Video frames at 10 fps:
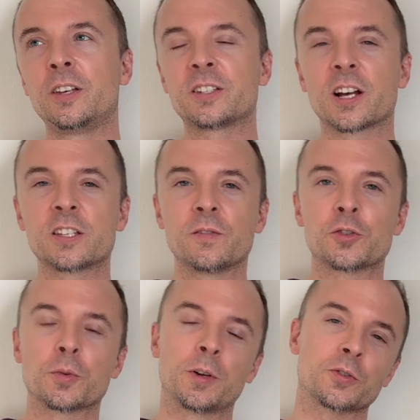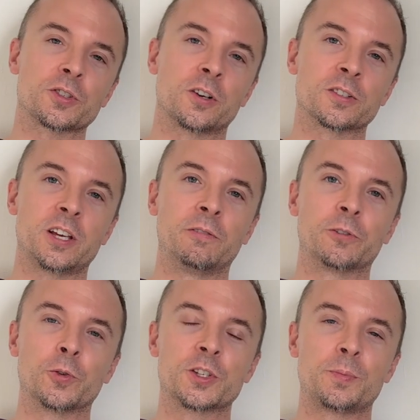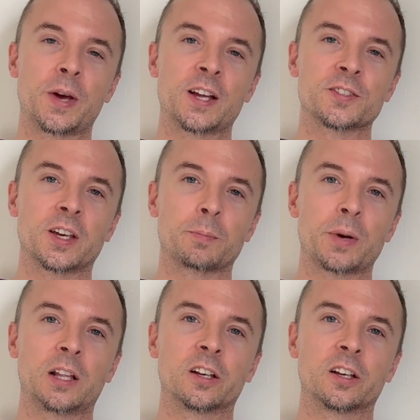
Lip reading: these kinds of instrumental songs influenced bands like